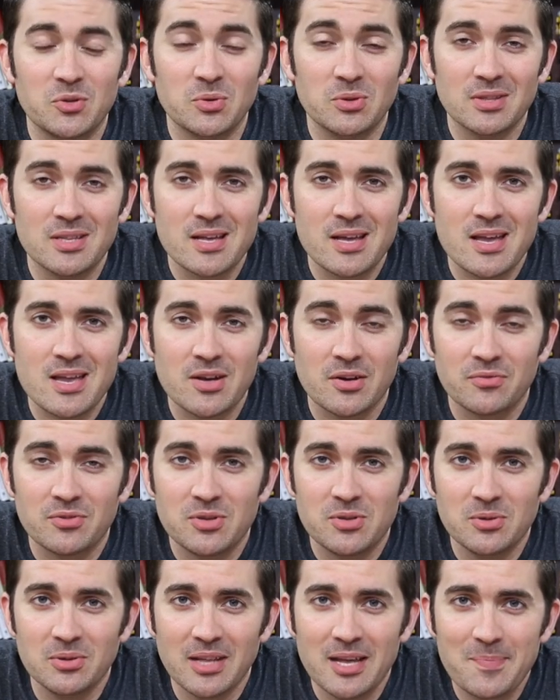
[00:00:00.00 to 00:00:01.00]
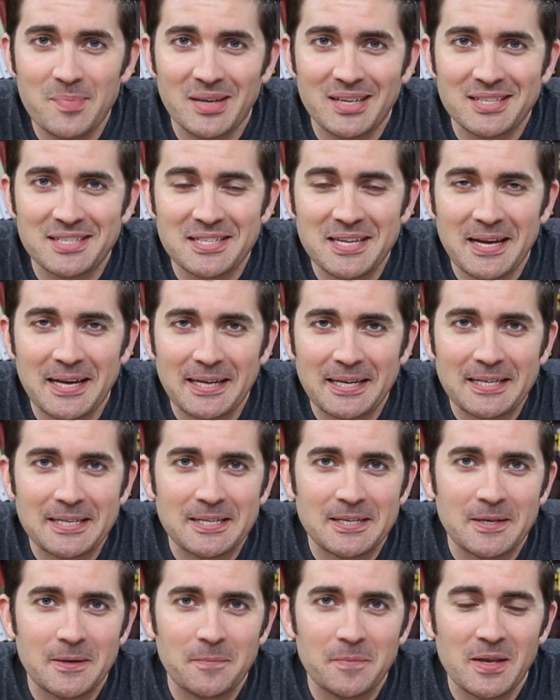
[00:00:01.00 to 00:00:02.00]
Goulet of
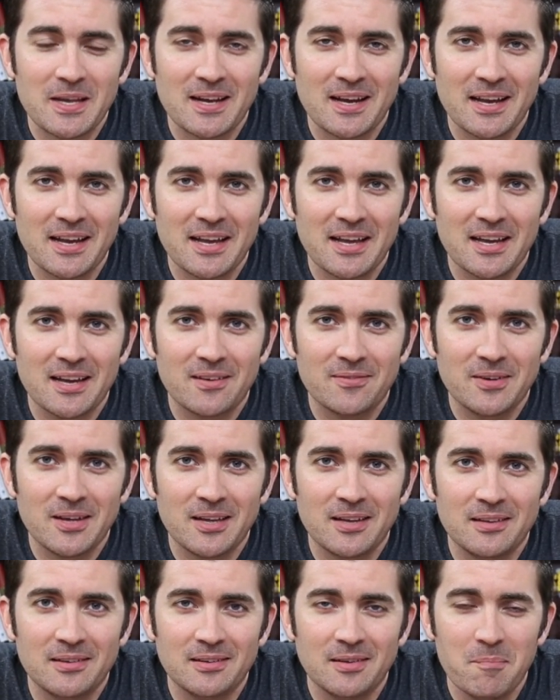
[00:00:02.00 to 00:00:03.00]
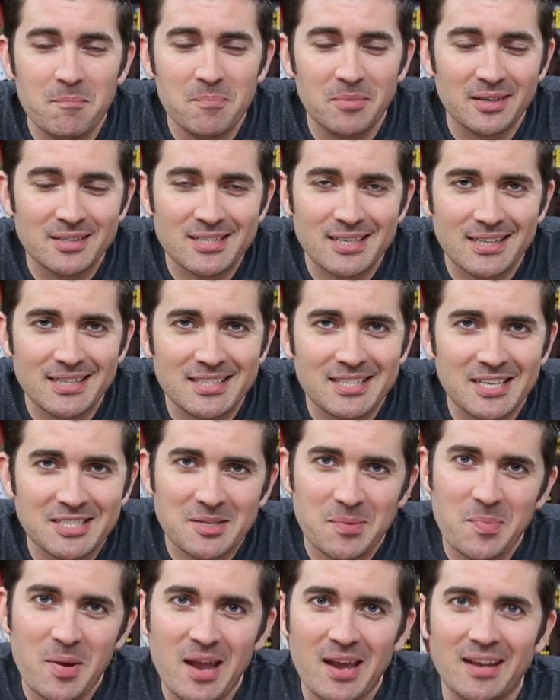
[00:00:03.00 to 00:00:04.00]
GouletPens.com, and I have a much
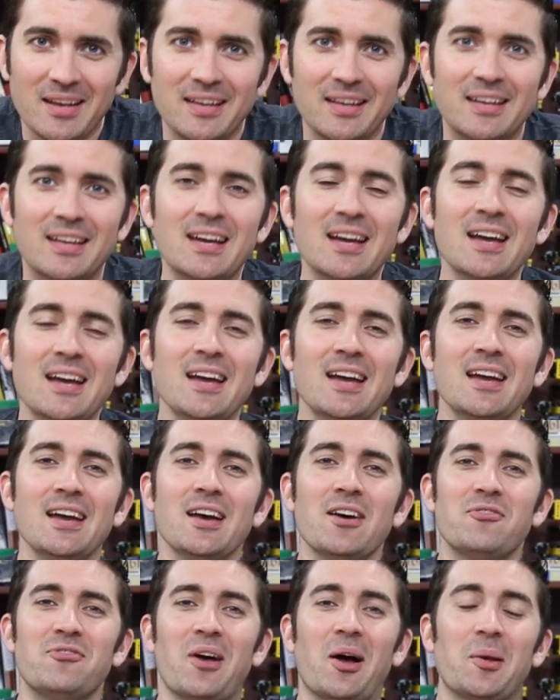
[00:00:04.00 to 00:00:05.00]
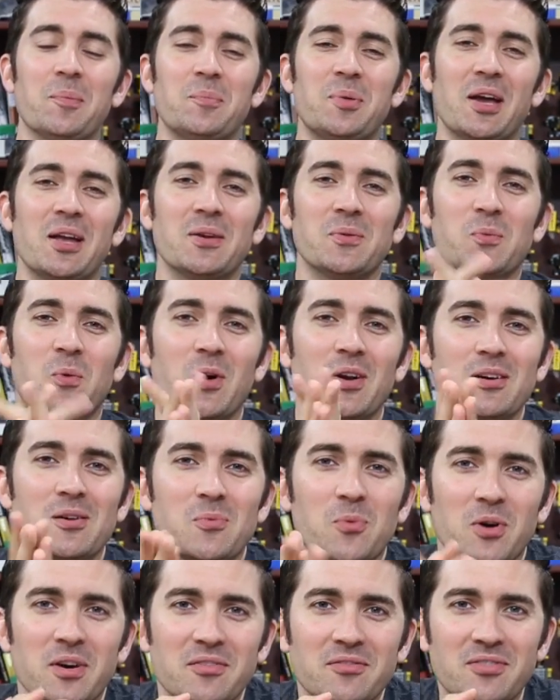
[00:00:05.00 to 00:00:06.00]
anticipated Fountain Pen
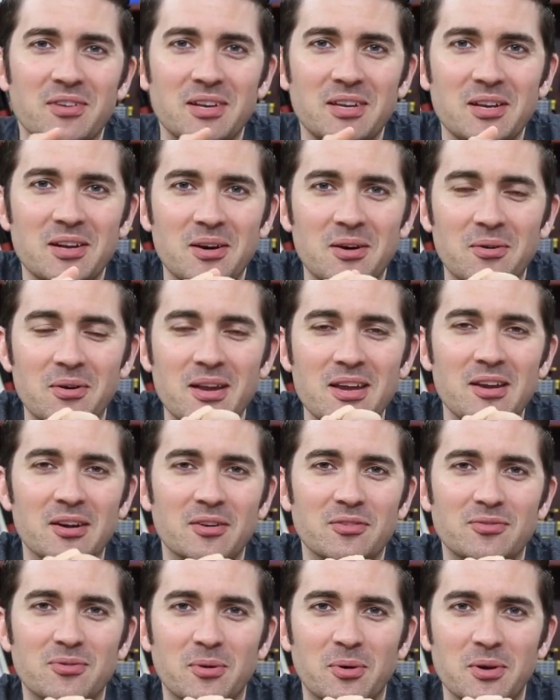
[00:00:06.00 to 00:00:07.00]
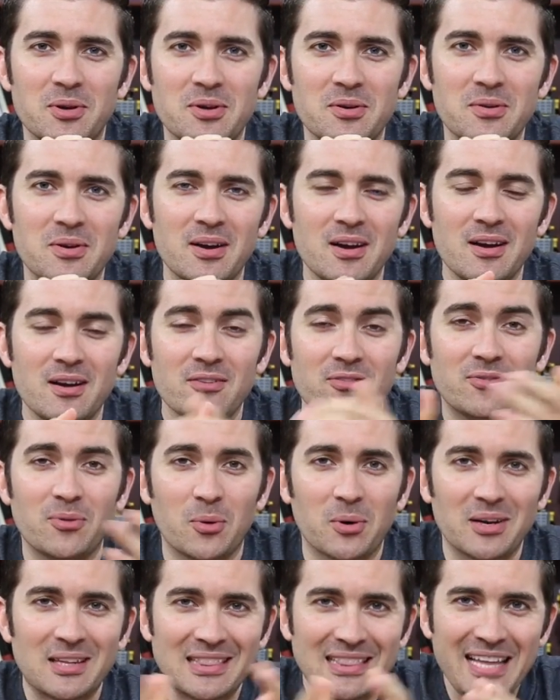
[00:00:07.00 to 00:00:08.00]
101 video here for you
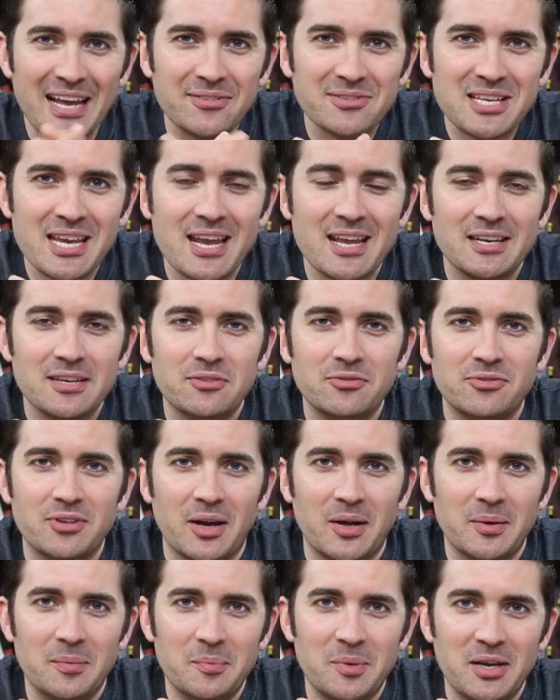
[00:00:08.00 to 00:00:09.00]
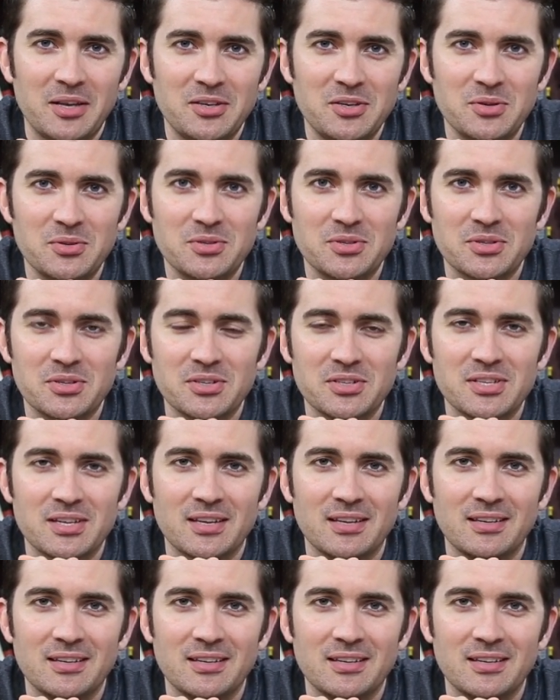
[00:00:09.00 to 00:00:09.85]
for left-handed fountain pen users.